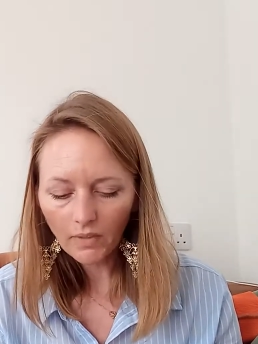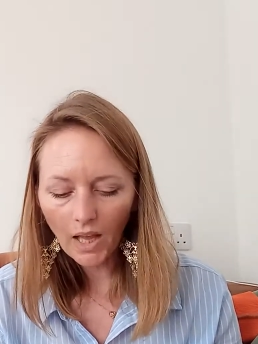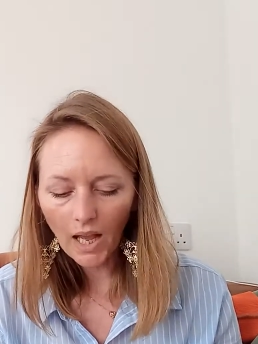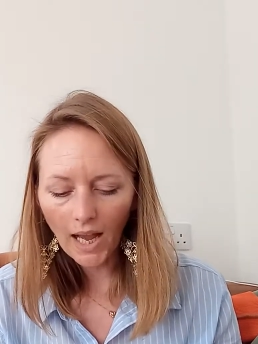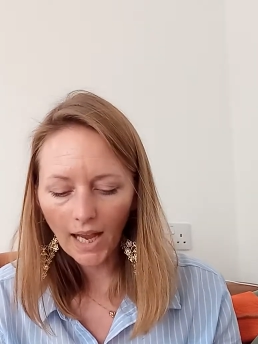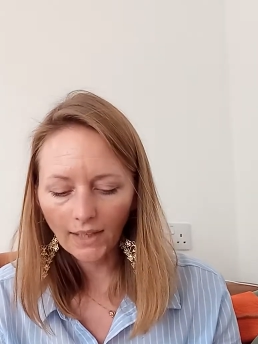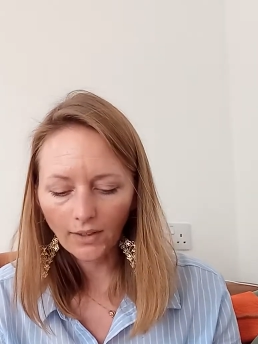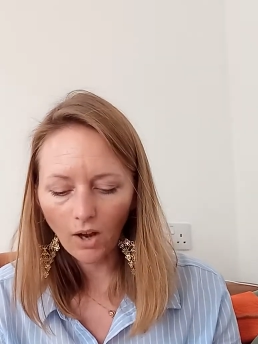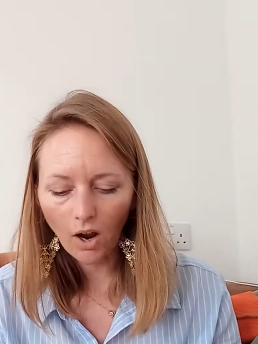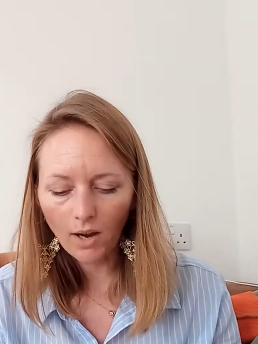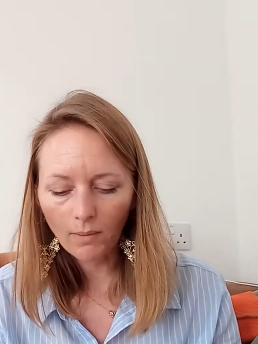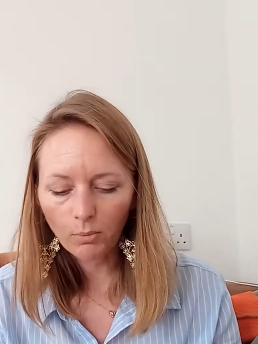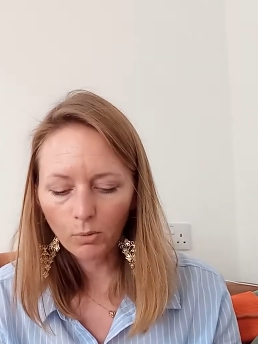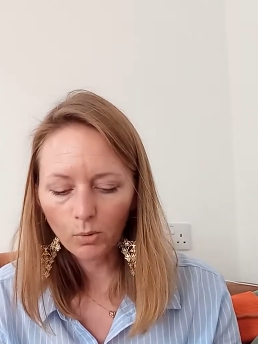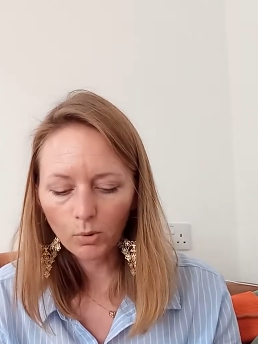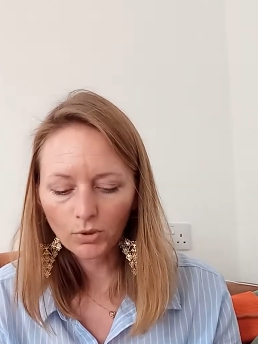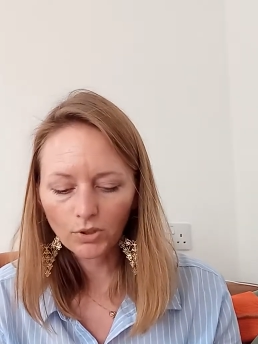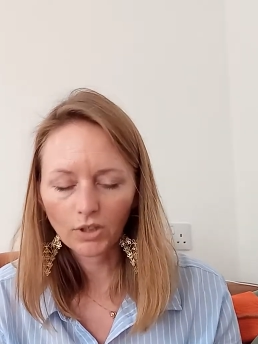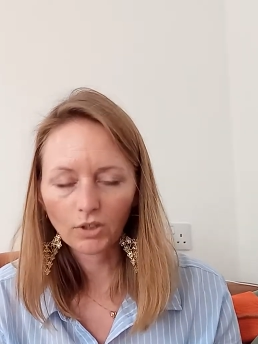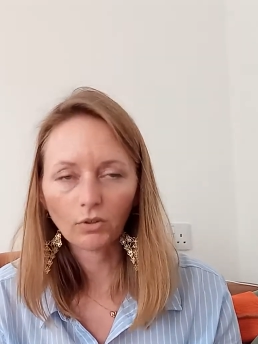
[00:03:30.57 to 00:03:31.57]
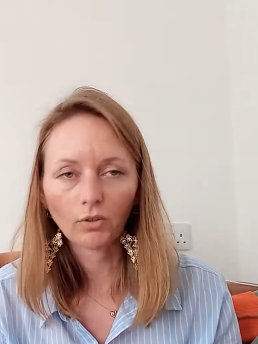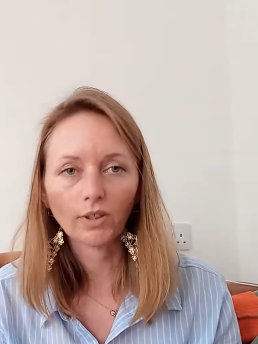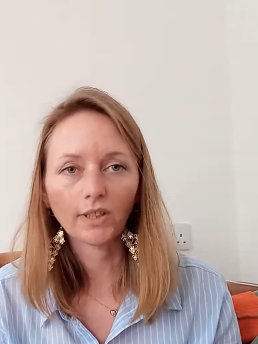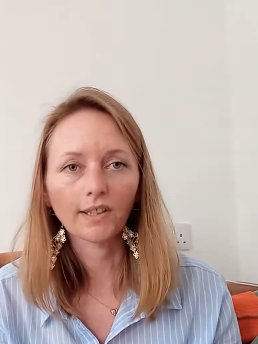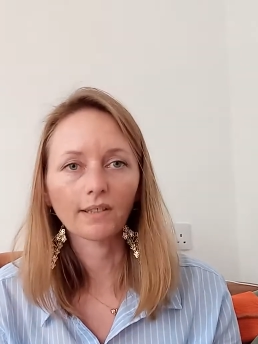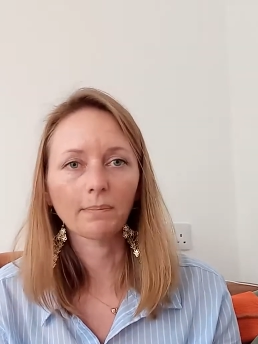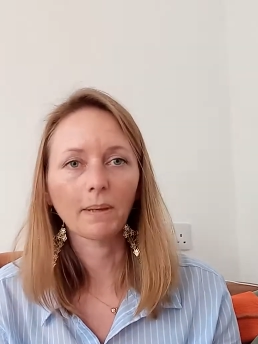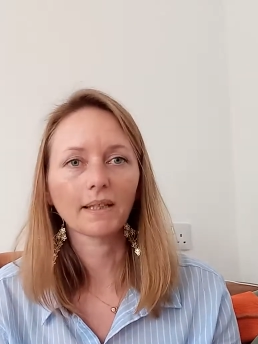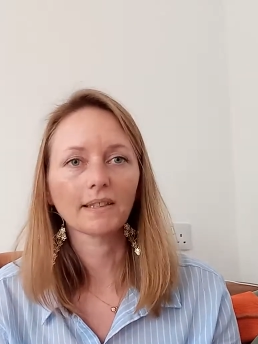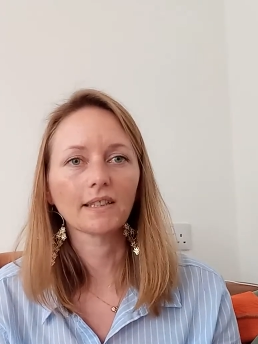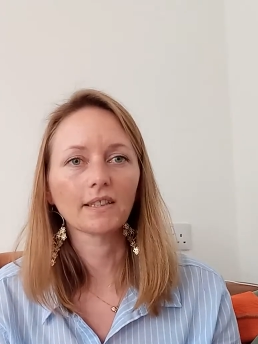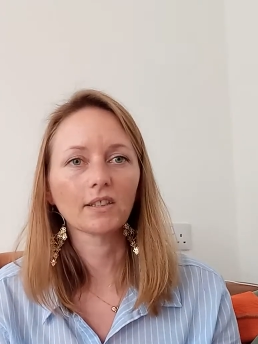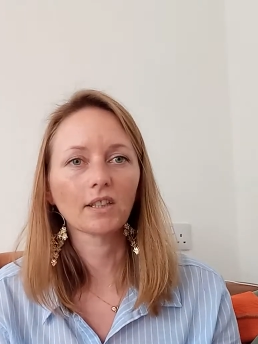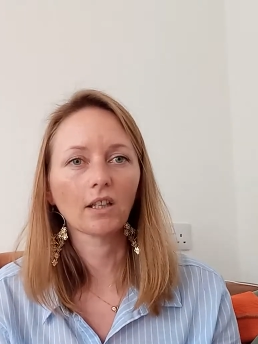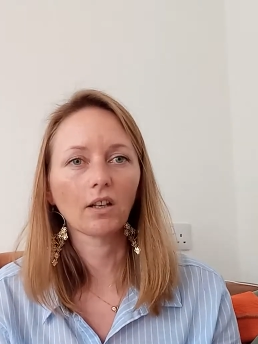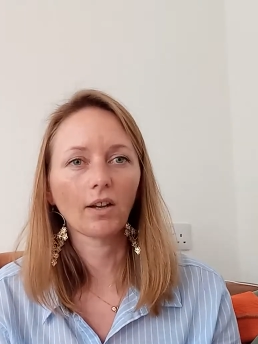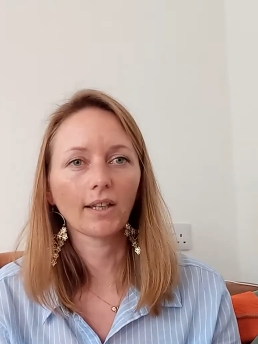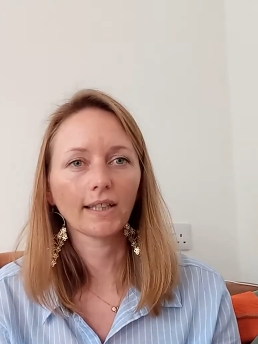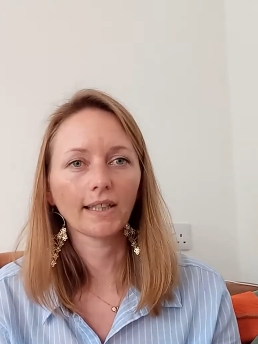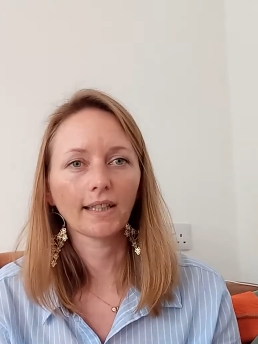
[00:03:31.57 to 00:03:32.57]
And I bought it not expecting to
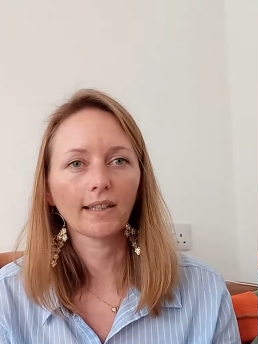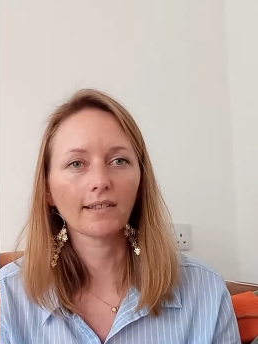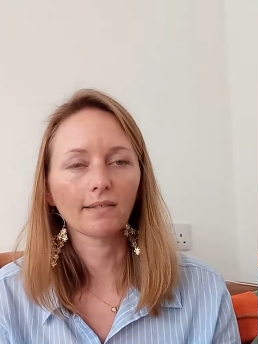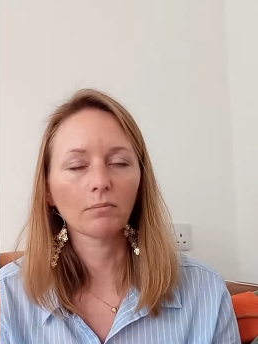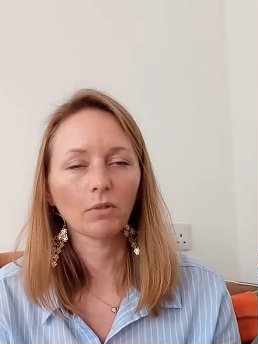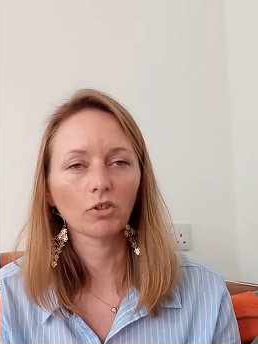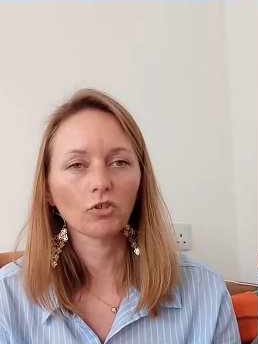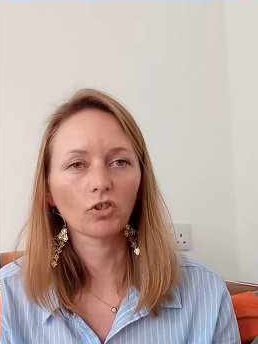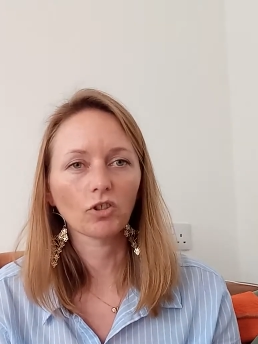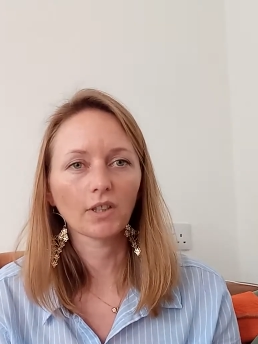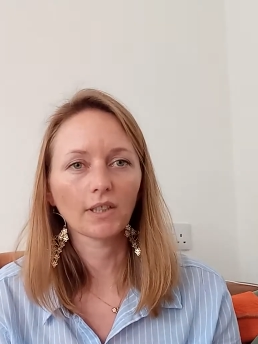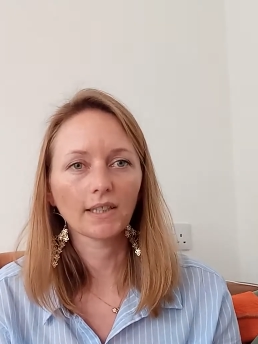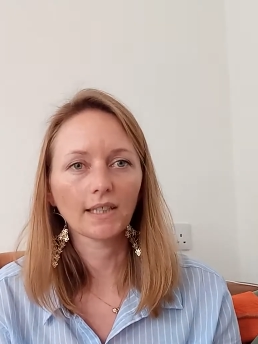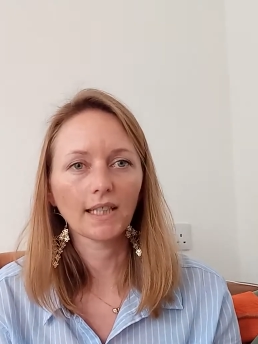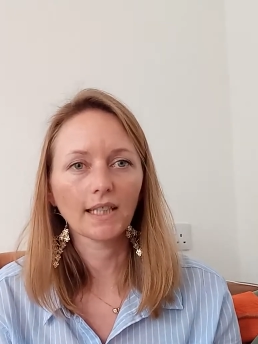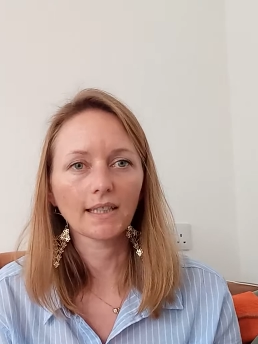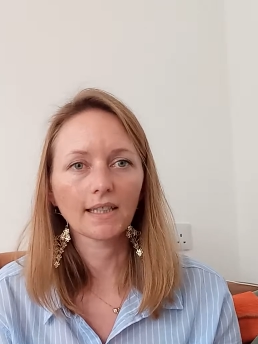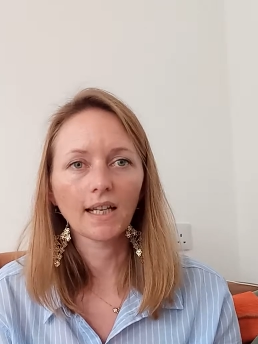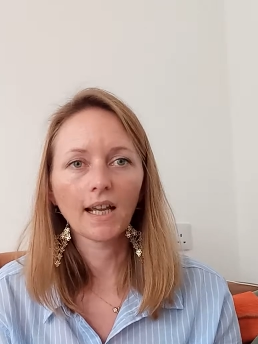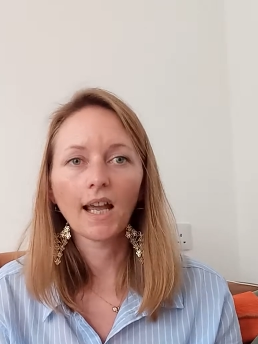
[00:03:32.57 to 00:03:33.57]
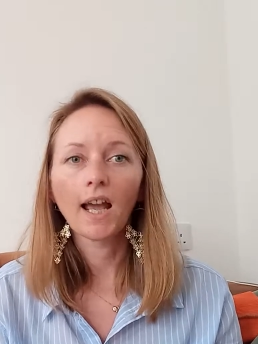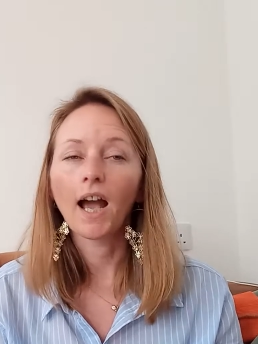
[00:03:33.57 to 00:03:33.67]
like it as much as I did.